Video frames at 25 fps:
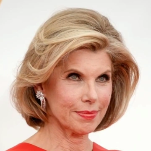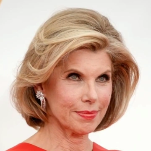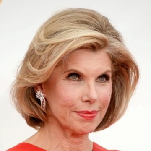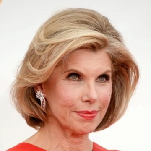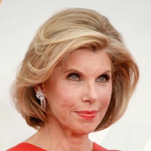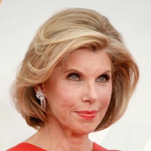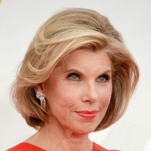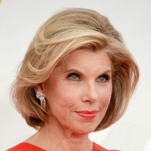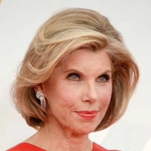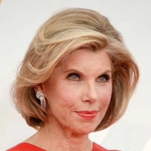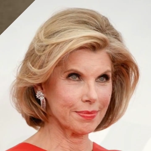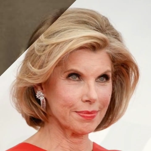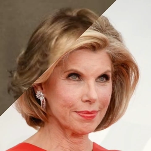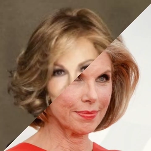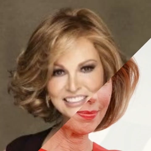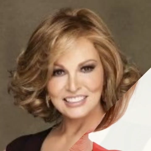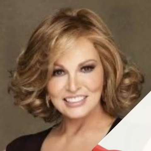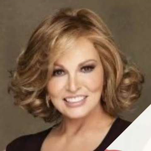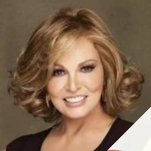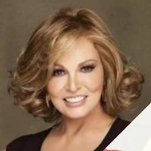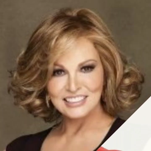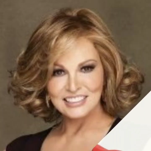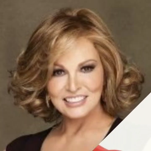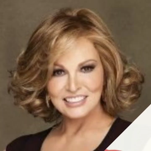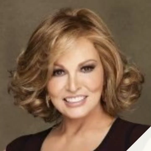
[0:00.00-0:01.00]

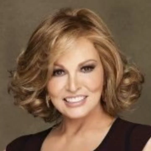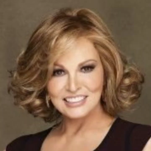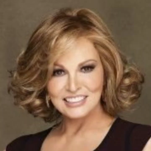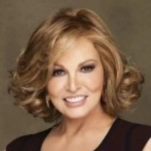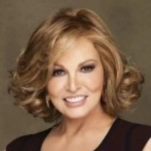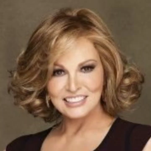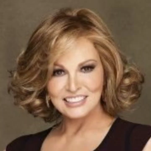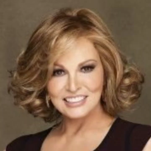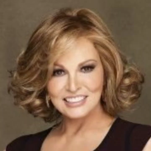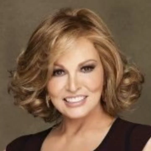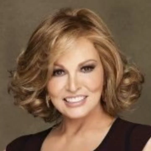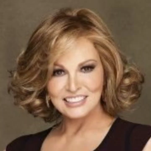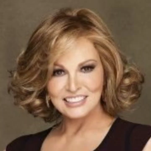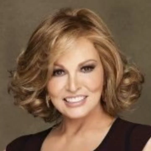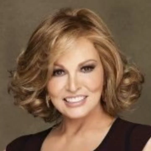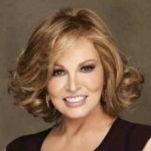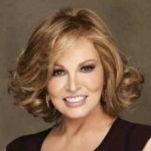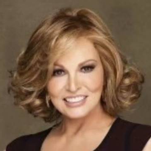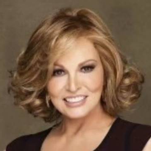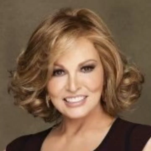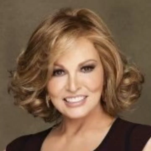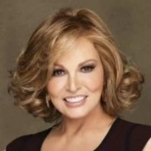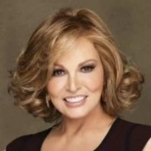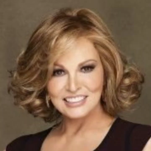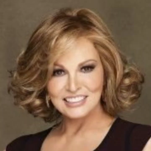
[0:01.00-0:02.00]

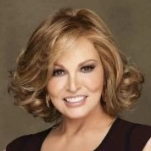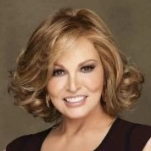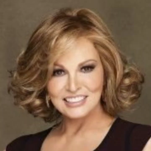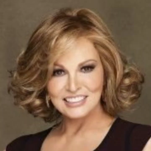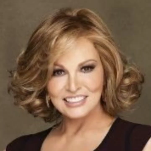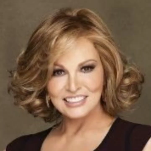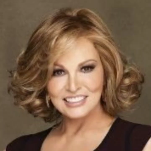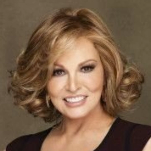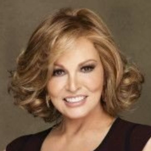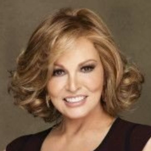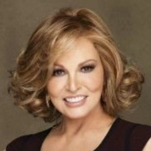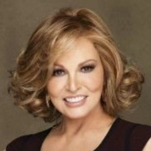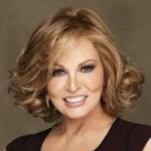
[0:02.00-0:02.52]
(no one is talking)